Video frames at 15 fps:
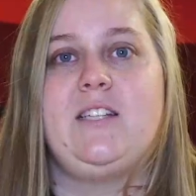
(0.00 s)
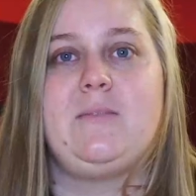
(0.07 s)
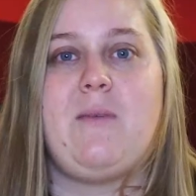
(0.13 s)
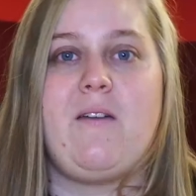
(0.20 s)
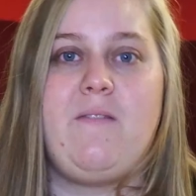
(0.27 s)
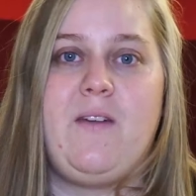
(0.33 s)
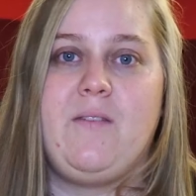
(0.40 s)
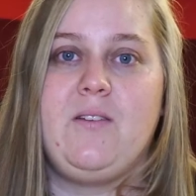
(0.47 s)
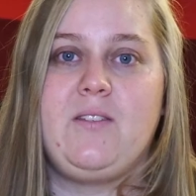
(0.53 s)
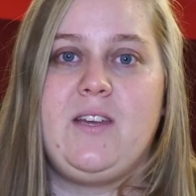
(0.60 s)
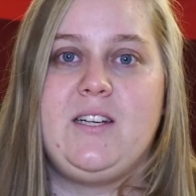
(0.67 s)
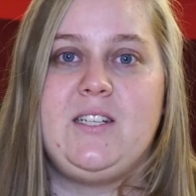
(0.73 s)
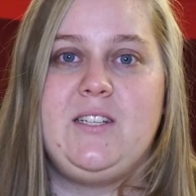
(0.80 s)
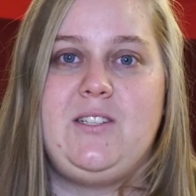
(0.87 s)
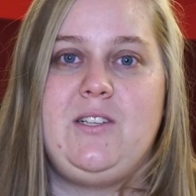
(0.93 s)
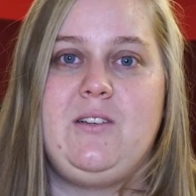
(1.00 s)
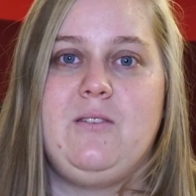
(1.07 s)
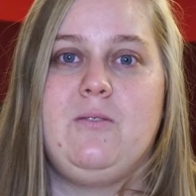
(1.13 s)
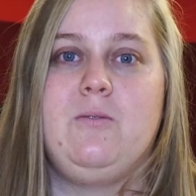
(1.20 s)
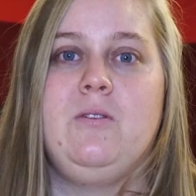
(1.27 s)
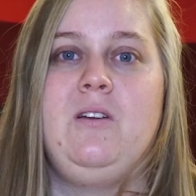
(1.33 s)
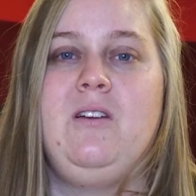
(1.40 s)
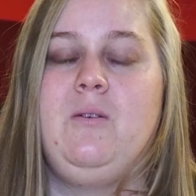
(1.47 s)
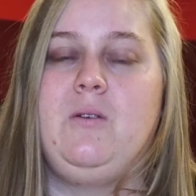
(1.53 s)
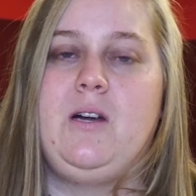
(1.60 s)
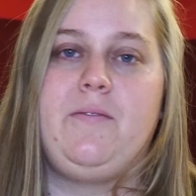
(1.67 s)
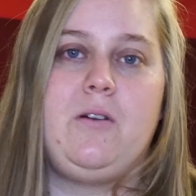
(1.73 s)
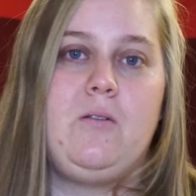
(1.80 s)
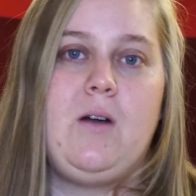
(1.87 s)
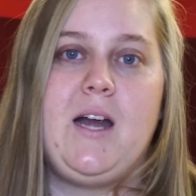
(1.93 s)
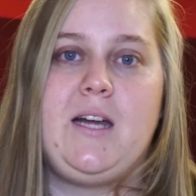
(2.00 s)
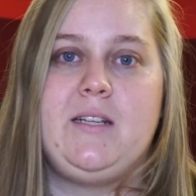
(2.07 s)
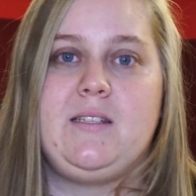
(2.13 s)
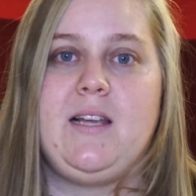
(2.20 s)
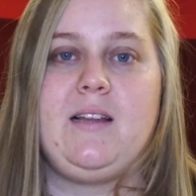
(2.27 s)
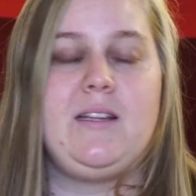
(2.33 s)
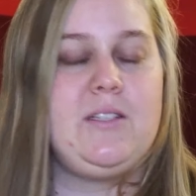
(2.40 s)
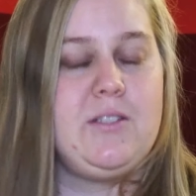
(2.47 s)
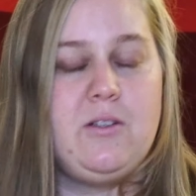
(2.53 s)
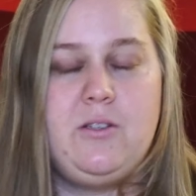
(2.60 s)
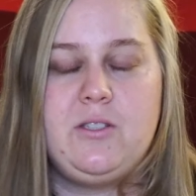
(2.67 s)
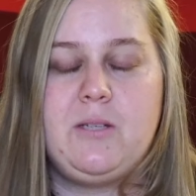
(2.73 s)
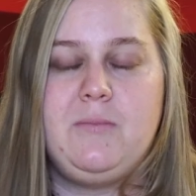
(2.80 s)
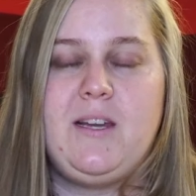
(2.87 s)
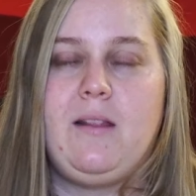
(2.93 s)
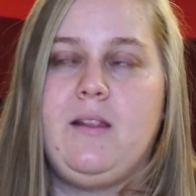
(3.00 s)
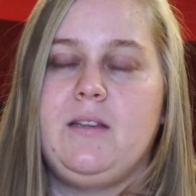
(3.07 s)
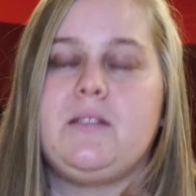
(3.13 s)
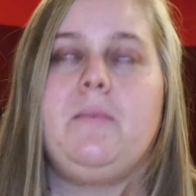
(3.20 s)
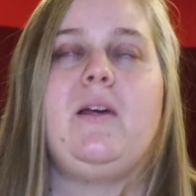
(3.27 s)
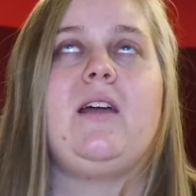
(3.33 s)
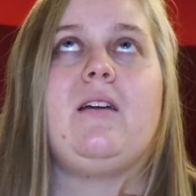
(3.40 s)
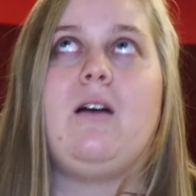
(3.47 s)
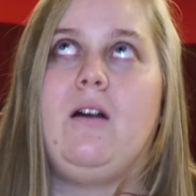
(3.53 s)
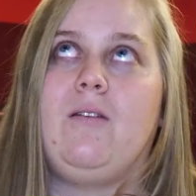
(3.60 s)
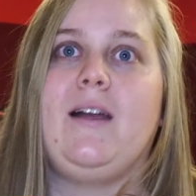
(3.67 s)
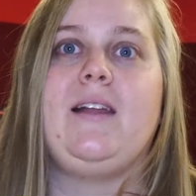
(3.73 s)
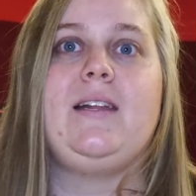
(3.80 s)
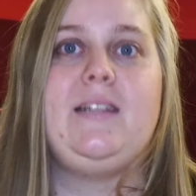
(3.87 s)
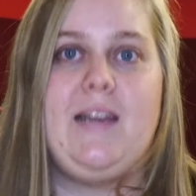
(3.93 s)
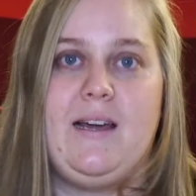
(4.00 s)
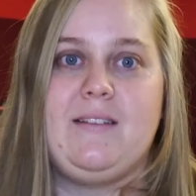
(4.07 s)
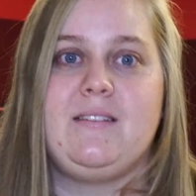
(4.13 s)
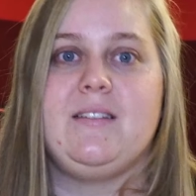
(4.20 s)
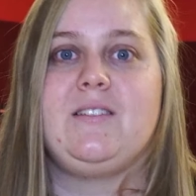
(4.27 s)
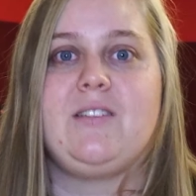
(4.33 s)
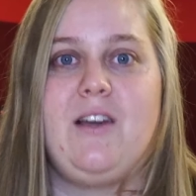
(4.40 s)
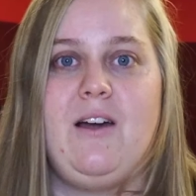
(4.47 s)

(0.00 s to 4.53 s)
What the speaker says: It's my favorite thing to do. Whenever Ryan is like, let's go do some deadlifts, I'm like, all right, yes, let's